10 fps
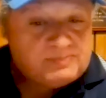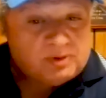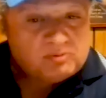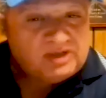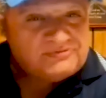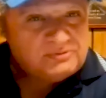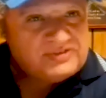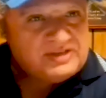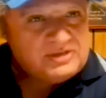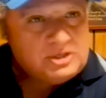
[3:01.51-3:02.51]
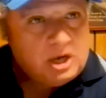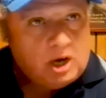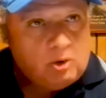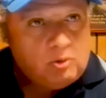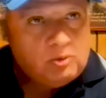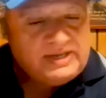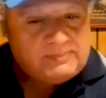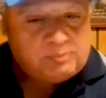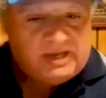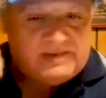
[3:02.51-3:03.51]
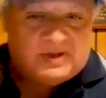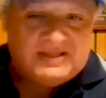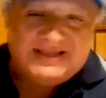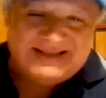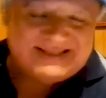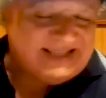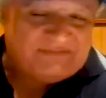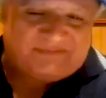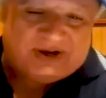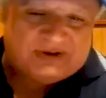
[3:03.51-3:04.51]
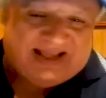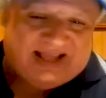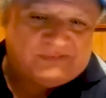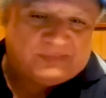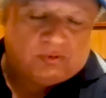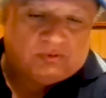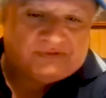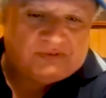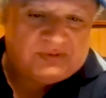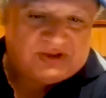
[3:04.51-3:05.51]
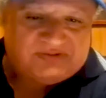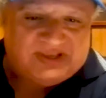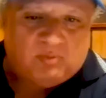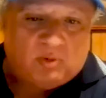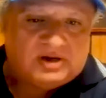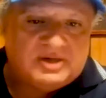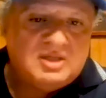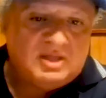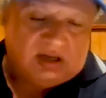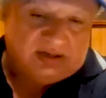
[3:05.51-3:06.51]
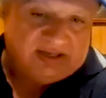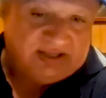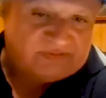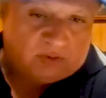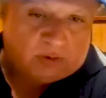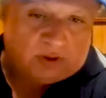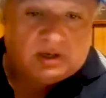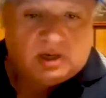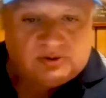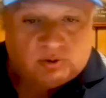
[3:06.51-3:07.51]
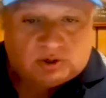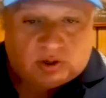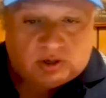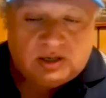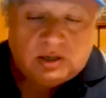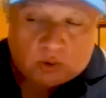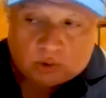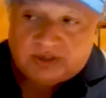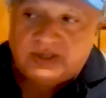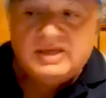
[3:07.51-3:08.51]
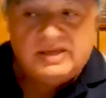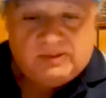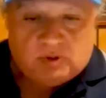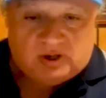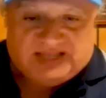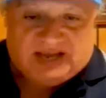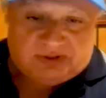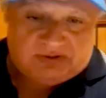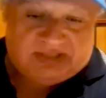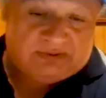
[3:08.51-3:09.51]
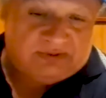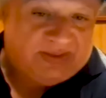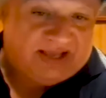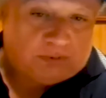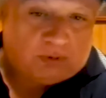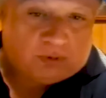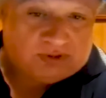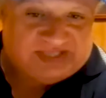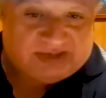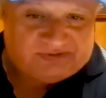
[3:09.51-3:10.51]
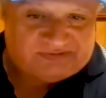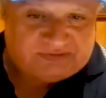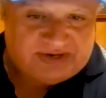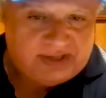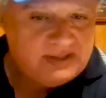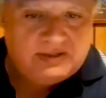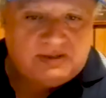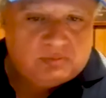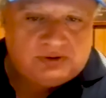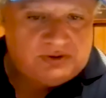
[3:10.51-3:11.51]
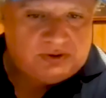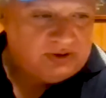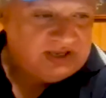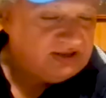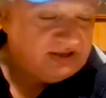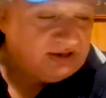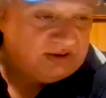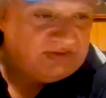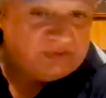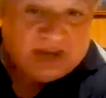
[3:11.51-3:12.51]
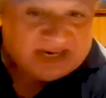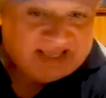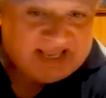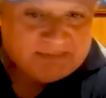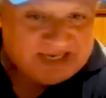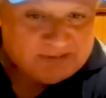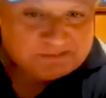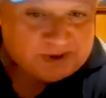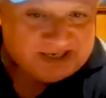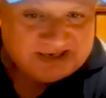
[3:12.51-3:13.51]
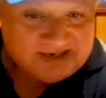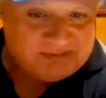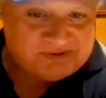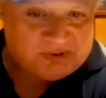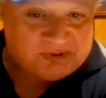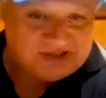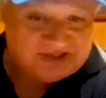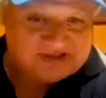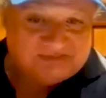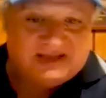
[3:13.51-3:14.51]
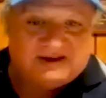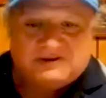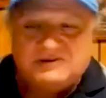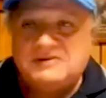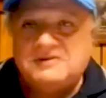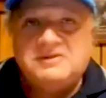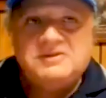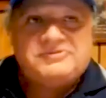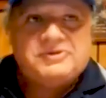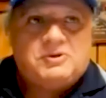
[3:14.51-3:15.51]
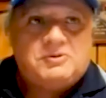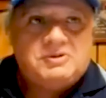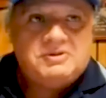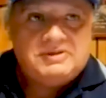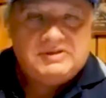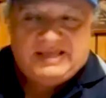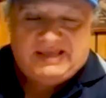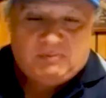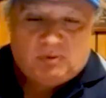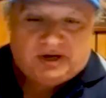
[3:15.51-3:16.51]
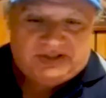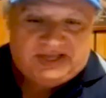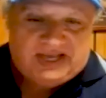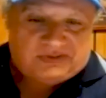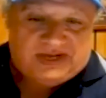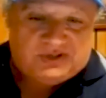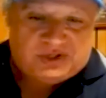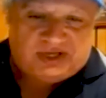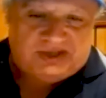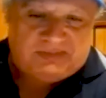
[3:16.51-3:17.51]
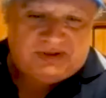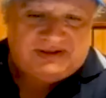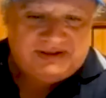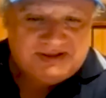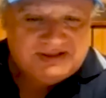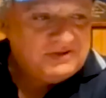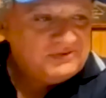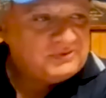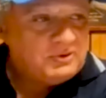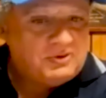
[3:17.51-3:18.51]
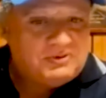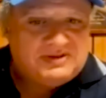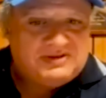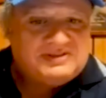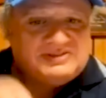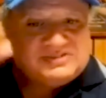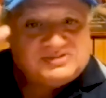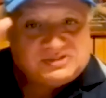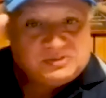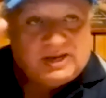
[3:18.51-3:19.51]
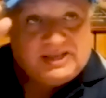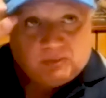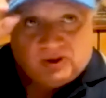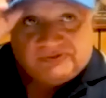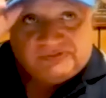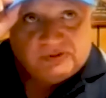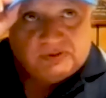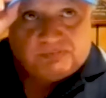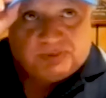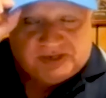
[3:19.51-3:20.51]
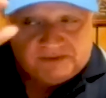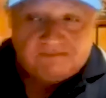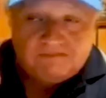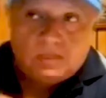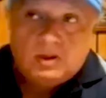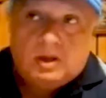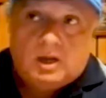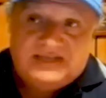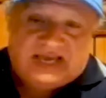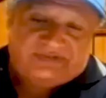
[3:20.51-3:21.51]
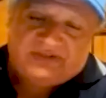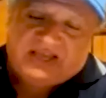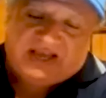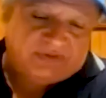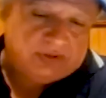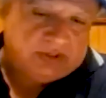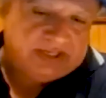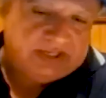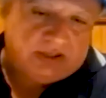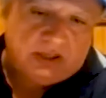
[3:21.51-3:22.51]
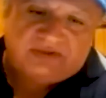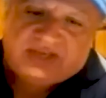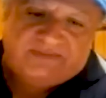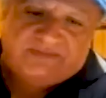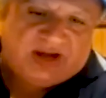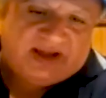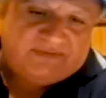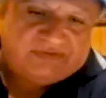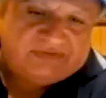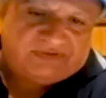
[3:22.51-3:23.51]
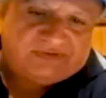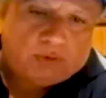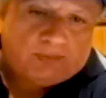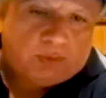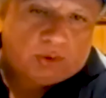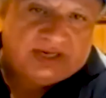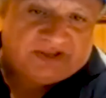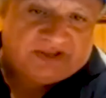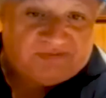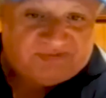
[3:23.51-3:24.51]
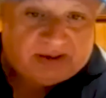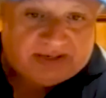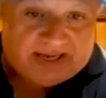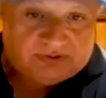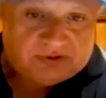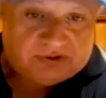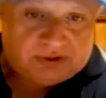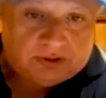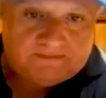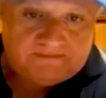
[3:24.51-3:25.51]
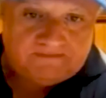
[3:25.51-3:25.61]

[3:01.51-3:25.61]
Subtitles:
Bill Russell said no when he played, but it's not fair to ask Bill Russell because he won on his court, on your court. He won down the basketball courts down the street. You had a game and he was playing it and he was winning. It doesn't matter. So he won in the 8th grade gym. So that's just the way he was. But yes, it definitely, because Game 5 is so important, as we found out this year.